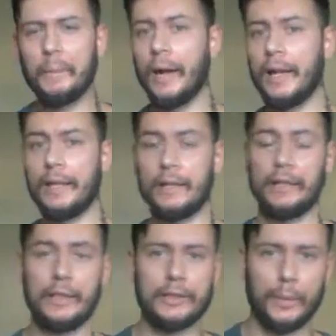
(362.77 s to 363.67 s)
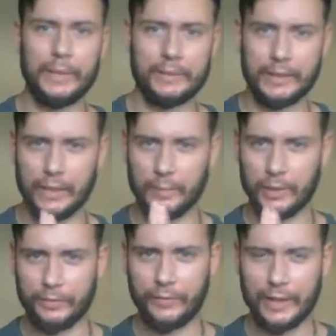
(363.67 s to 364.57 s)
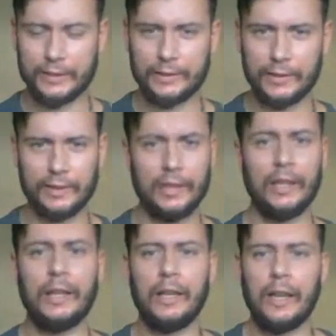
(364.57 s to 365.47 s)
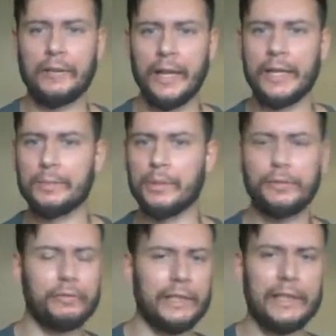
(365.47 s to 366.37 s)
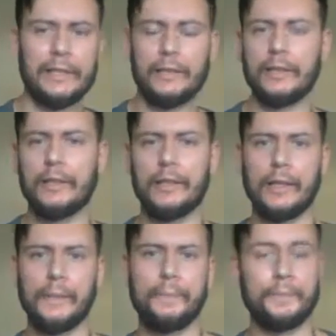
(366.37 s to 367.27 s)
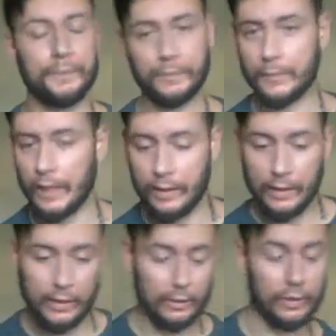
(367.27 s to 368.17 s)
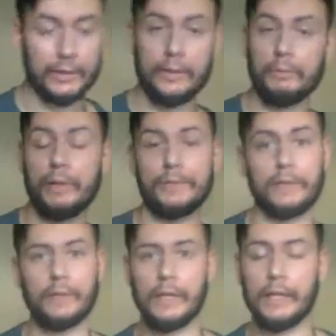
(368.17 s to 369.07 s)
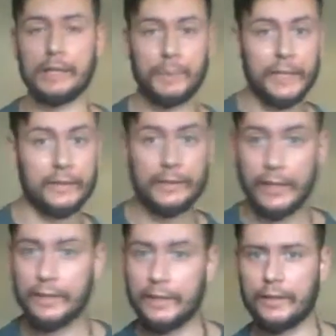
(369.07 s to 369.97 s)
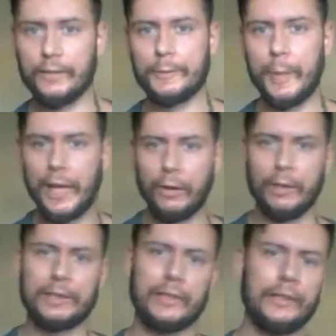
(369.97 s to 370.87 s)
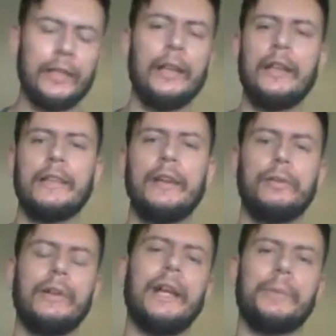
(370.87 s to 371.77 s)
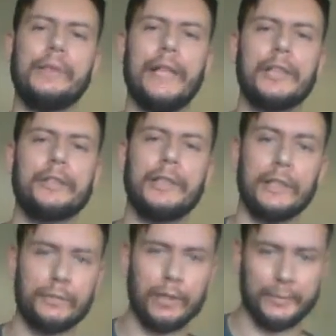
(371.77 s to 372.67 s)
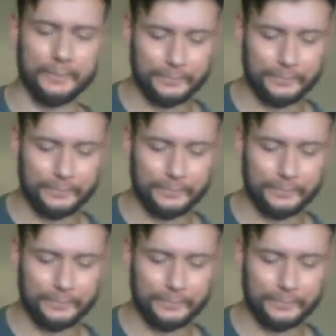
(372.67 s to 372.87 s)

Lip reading: my top tips to get a bit faster, have your hands move freely. And also with speed and technique comes power, so that will happen naturally as well.